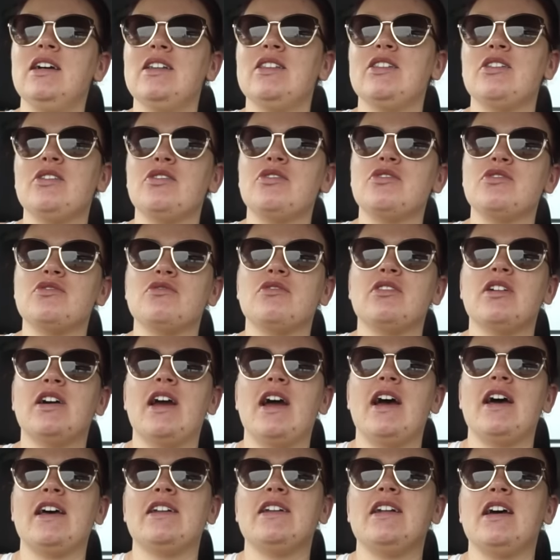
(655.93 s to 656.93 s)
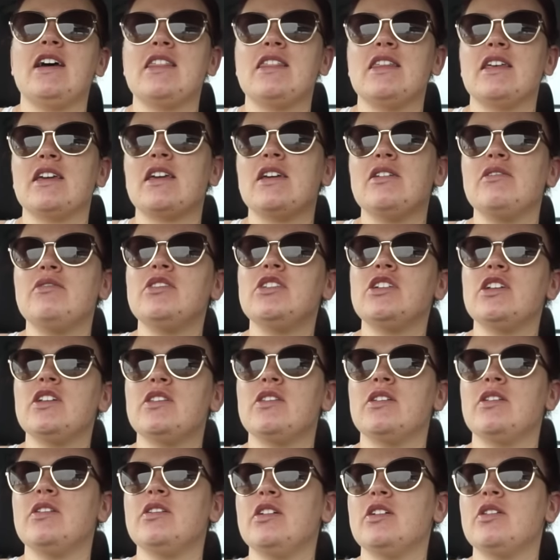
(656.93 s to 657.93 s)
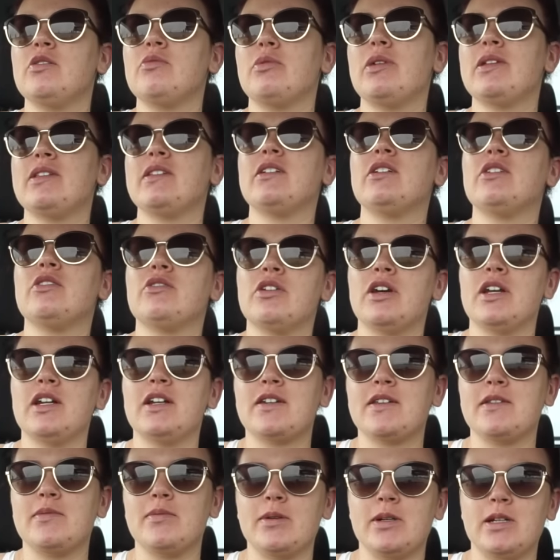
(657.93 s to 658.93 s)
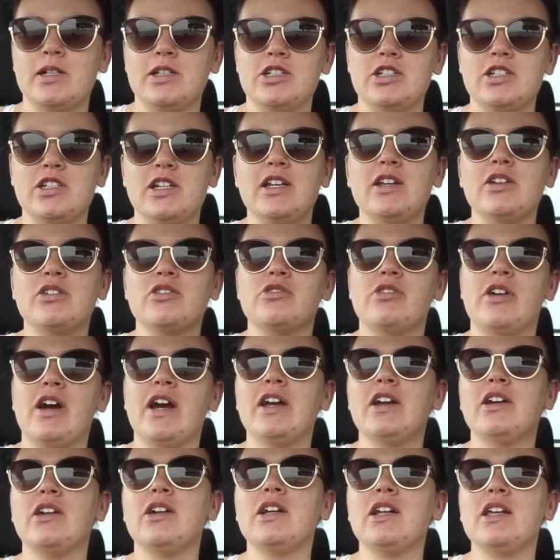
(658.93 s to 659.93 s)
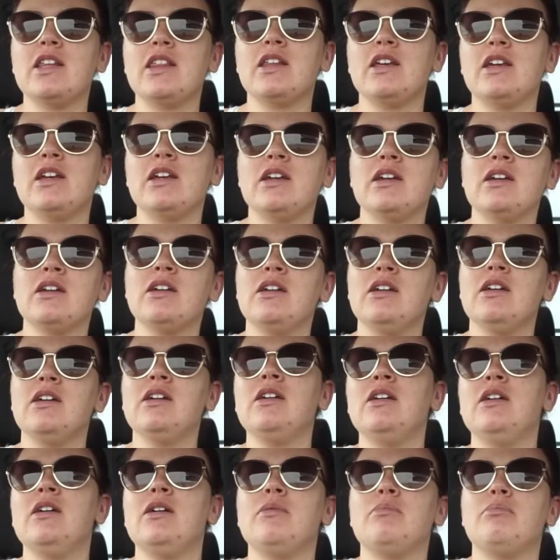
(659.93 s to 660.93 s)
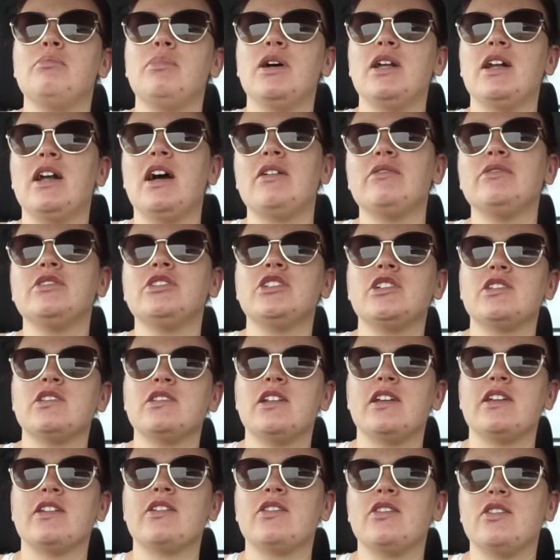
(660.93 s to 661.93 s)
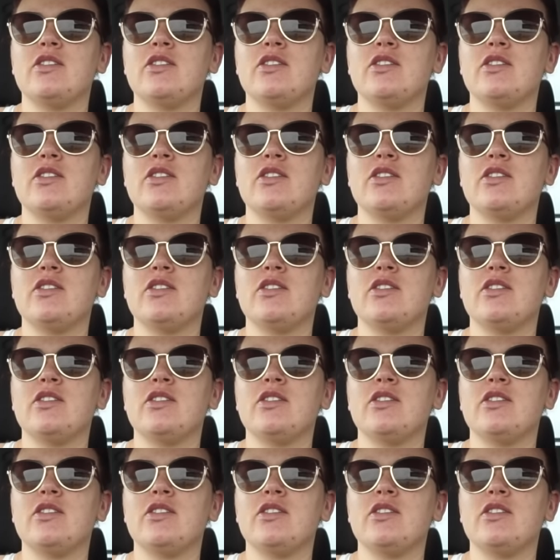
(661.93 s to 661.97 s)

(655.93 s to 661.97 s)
The store had nothing. It just wasn't a great experience. She didn't cry or anything, but I was just like